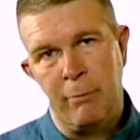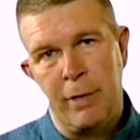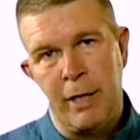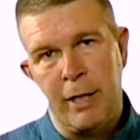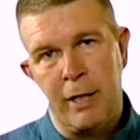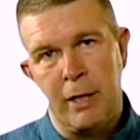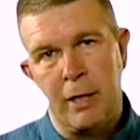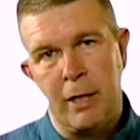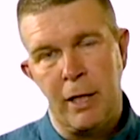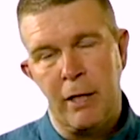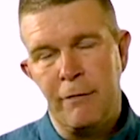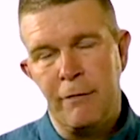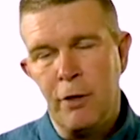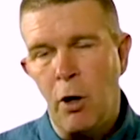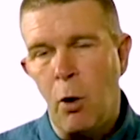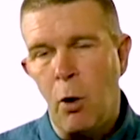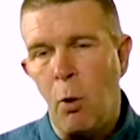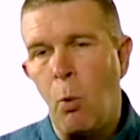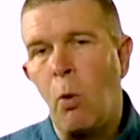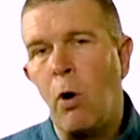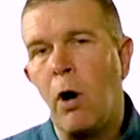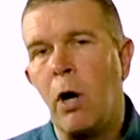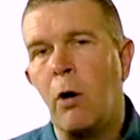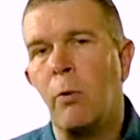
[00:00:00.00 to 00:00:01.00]
meeting, if you
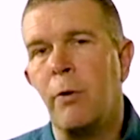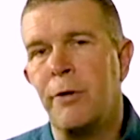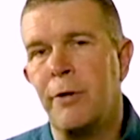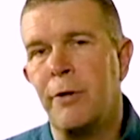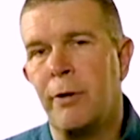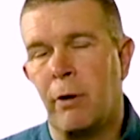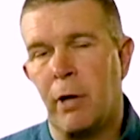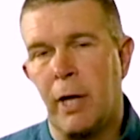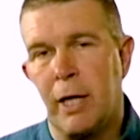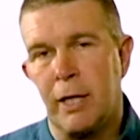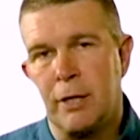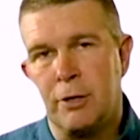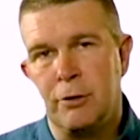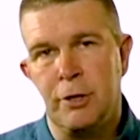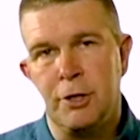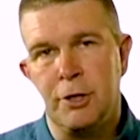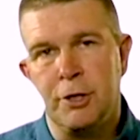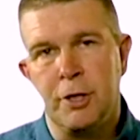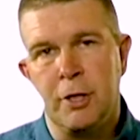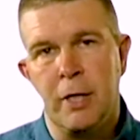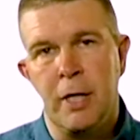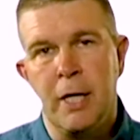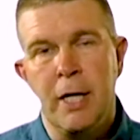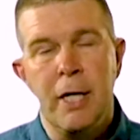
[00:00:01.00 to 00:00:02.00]
don't work with your
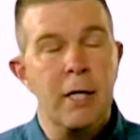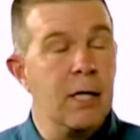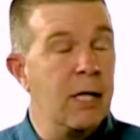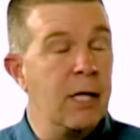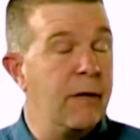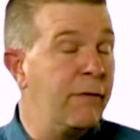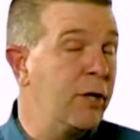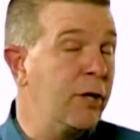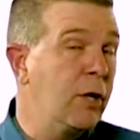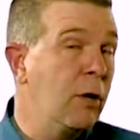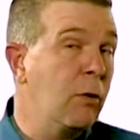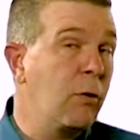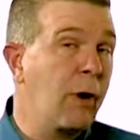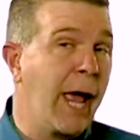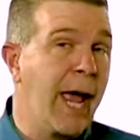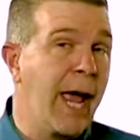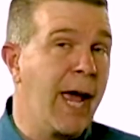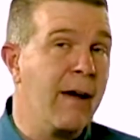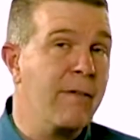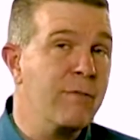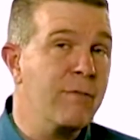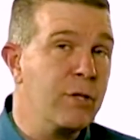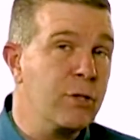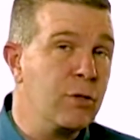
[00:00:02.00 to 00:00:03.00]
electrician, if you don't
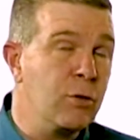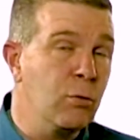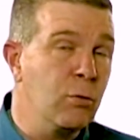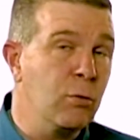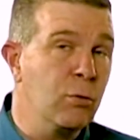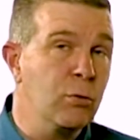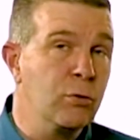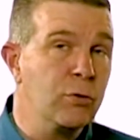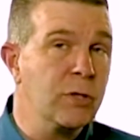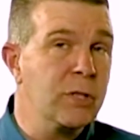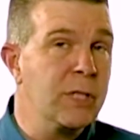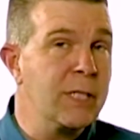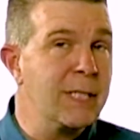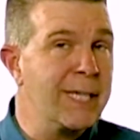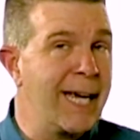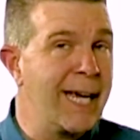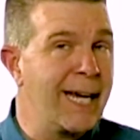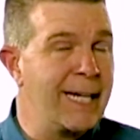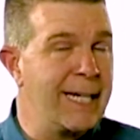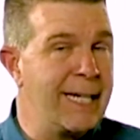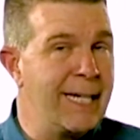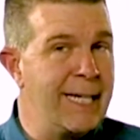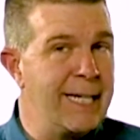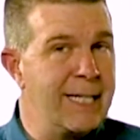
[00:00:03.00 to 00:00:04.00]
have the tools and the
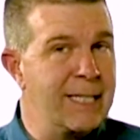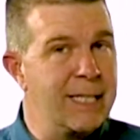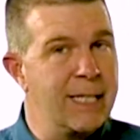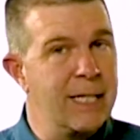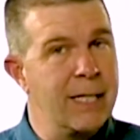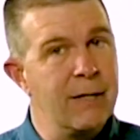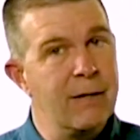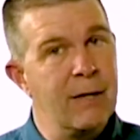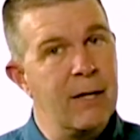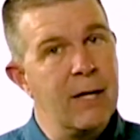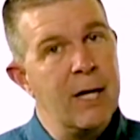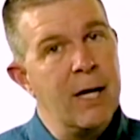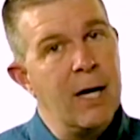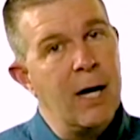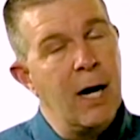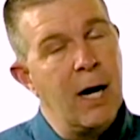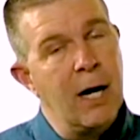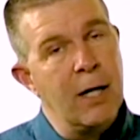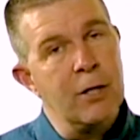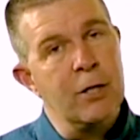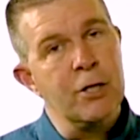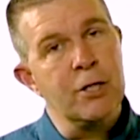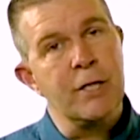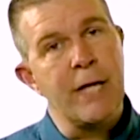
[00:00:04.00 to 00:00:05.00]
techniques and the
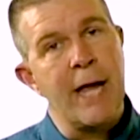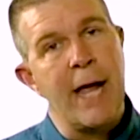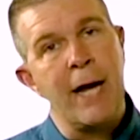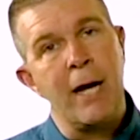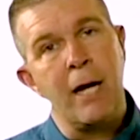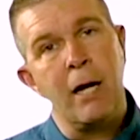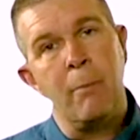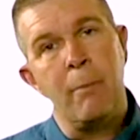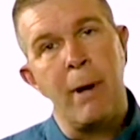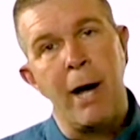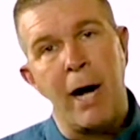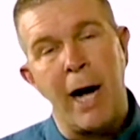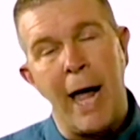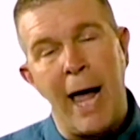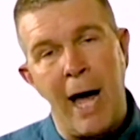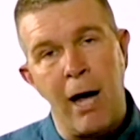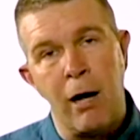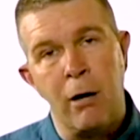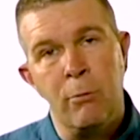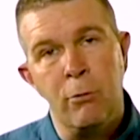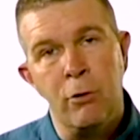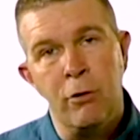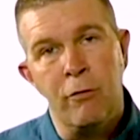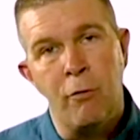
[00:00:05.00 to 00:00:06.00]
understanding about how
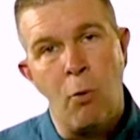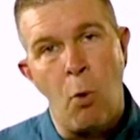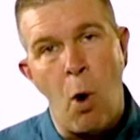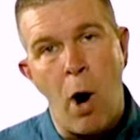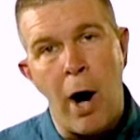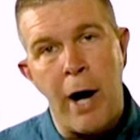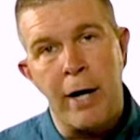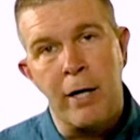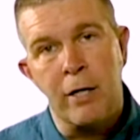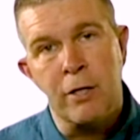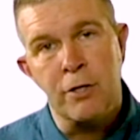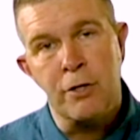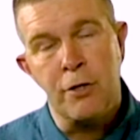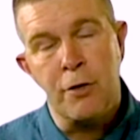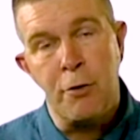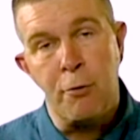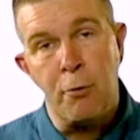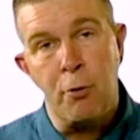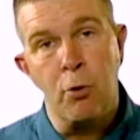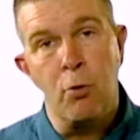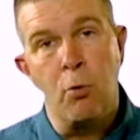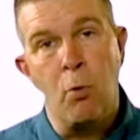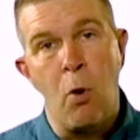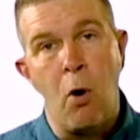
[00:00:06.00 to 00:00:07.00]
to move wires
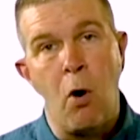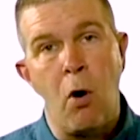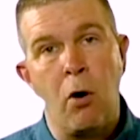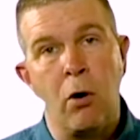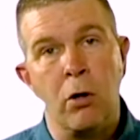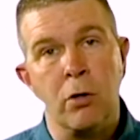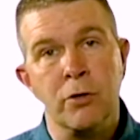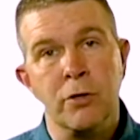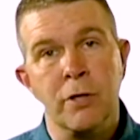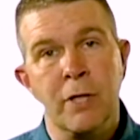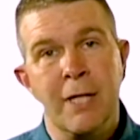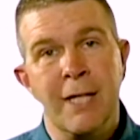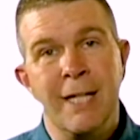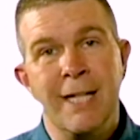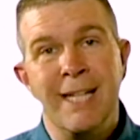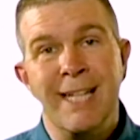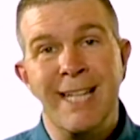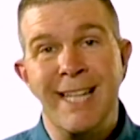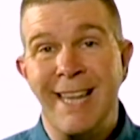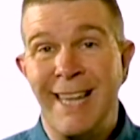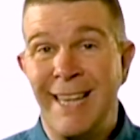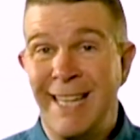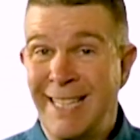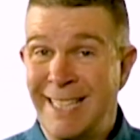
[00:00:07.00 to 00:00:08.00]
through walls,
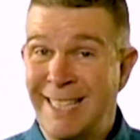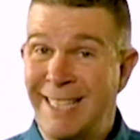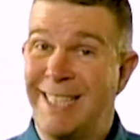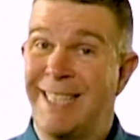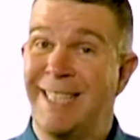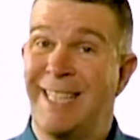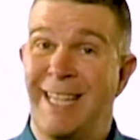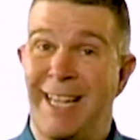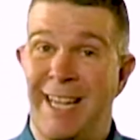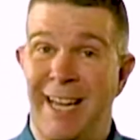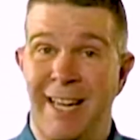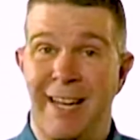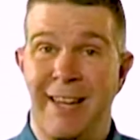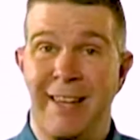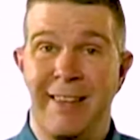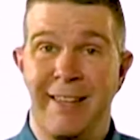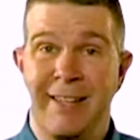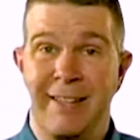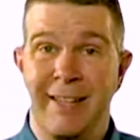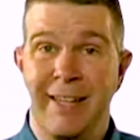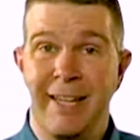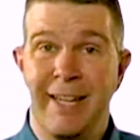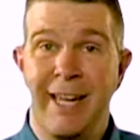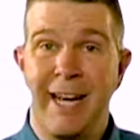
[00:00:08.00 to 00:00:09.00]
this is the kind of
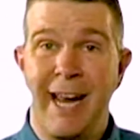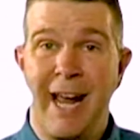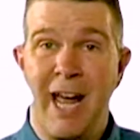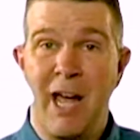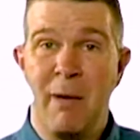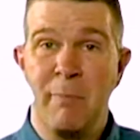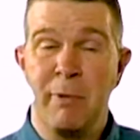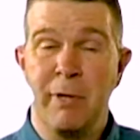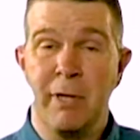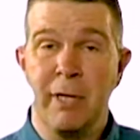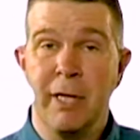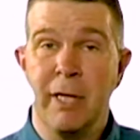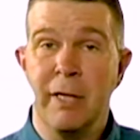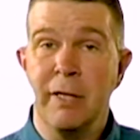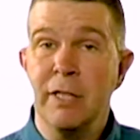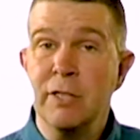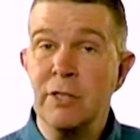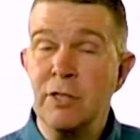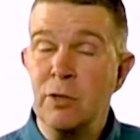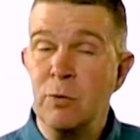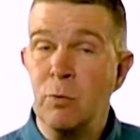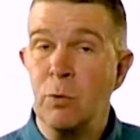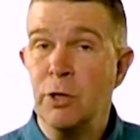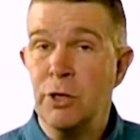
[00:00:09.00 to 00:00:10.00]
thing that can happen, and
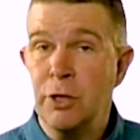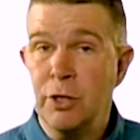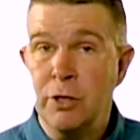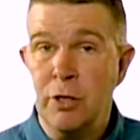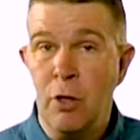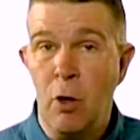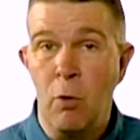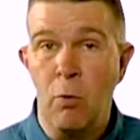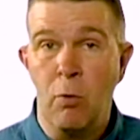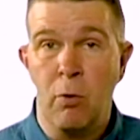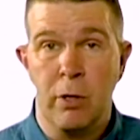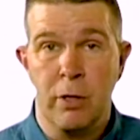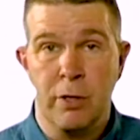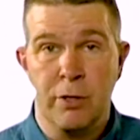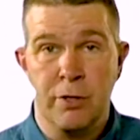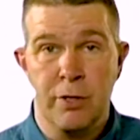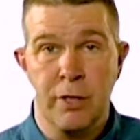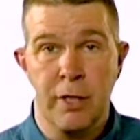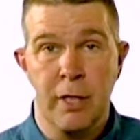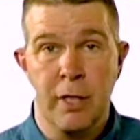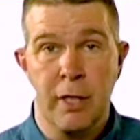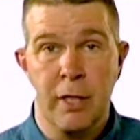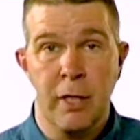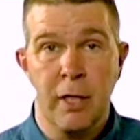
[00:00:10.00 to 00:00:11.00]
this is what you don't want to
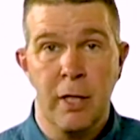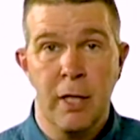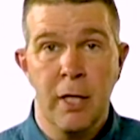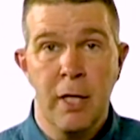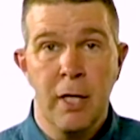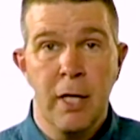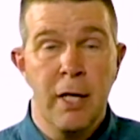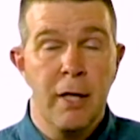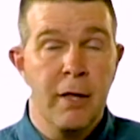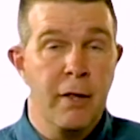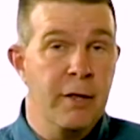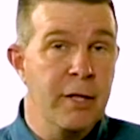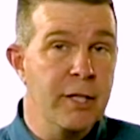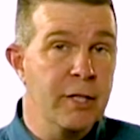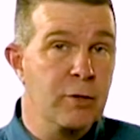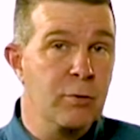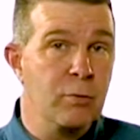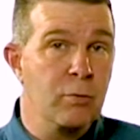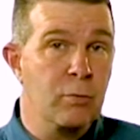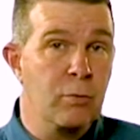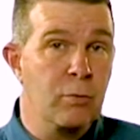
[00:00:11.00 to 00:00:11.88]
see. This